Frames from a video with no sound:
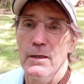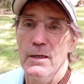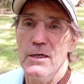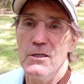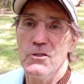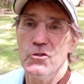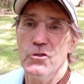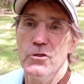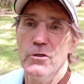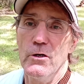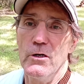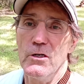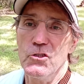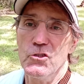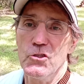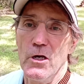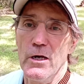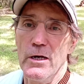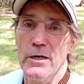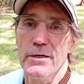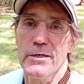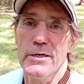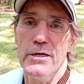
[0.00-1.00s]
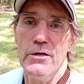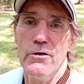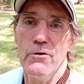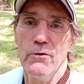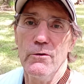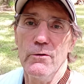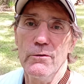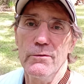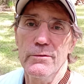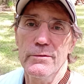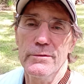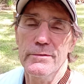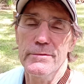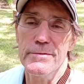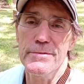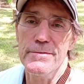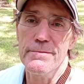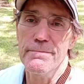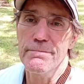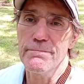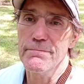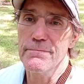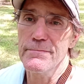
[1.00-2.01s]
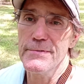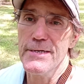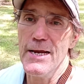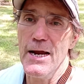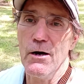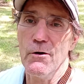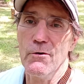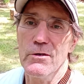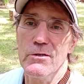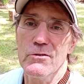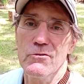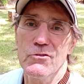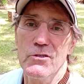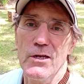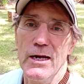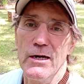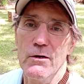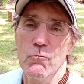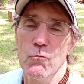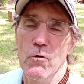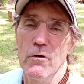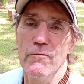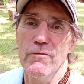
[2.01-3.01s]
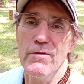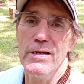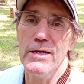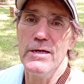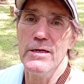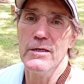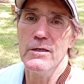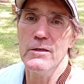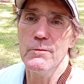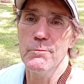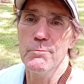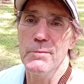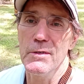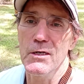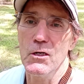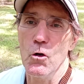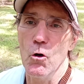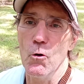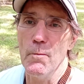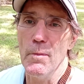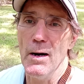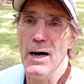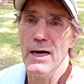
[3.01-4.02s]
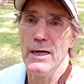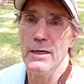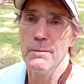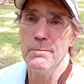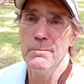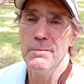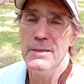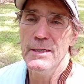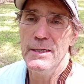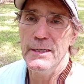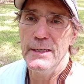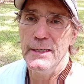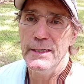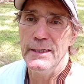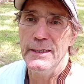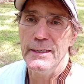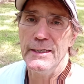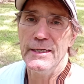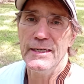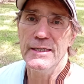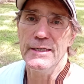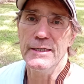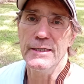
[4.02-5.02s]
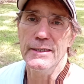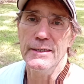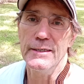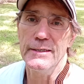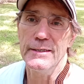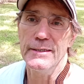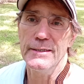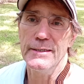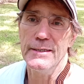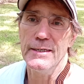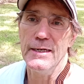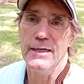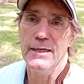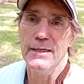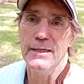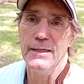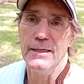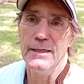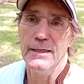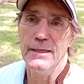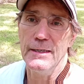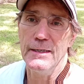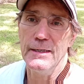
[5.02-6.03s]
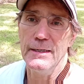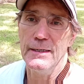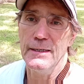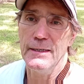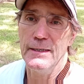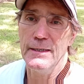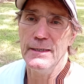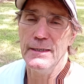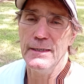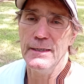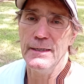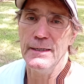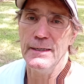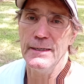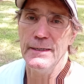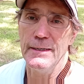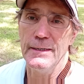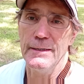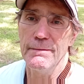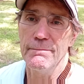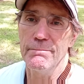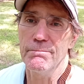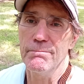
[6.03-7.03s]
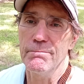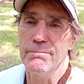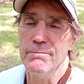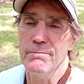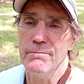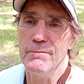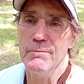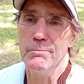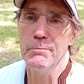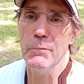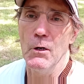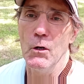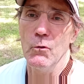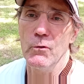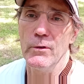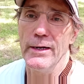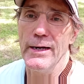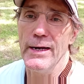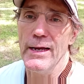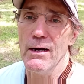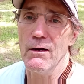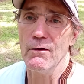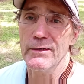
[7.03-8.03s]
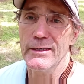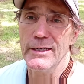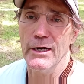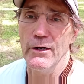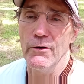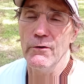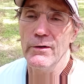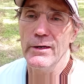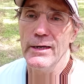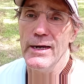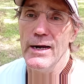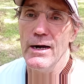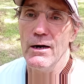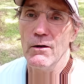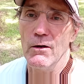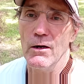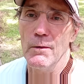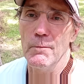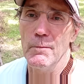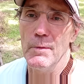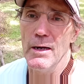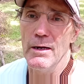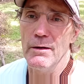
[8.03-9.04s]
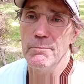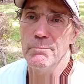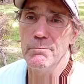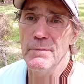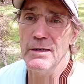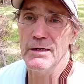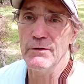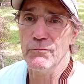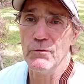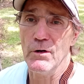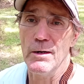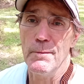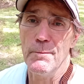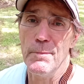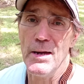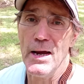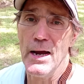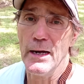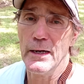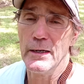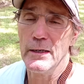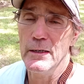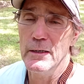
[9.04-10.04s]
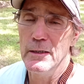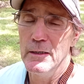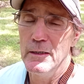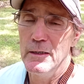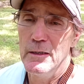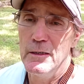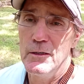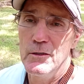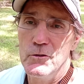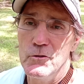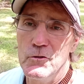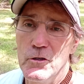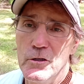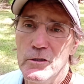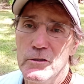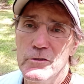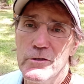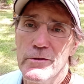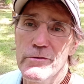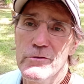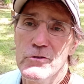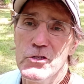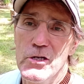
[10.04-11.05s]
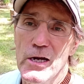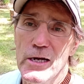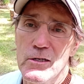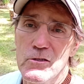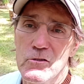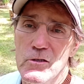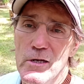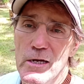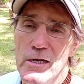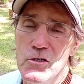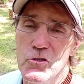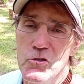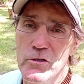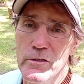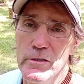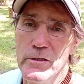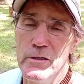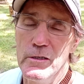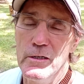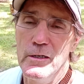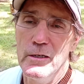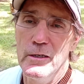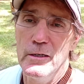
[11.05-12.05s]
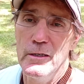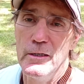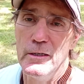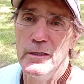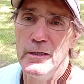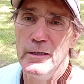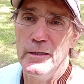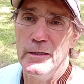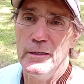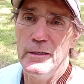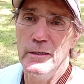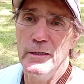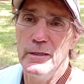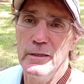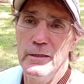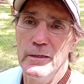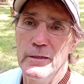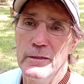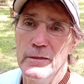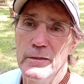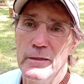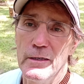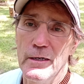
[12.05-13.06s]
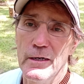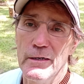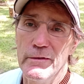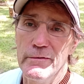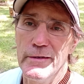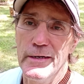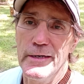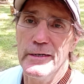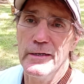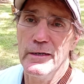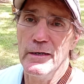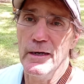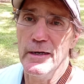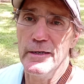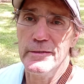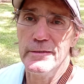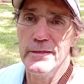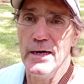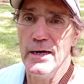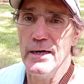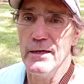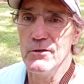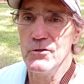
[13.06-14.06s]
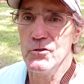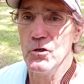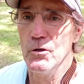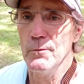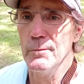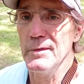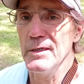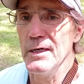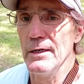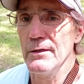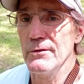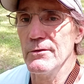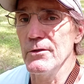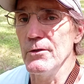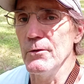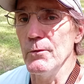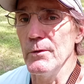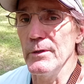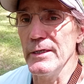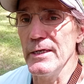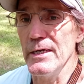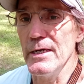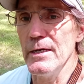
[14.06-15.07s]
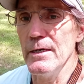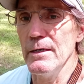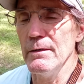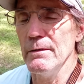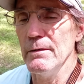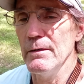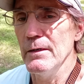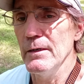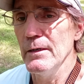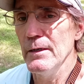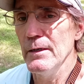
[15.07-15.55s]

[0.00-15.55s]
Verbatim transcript: Last year I shot a deer down inside a ravine, big old bottom, and I boned it out, carried it out on my mainframe pack, took it to the check station, and uh, they didn't like that, told me not to do it again.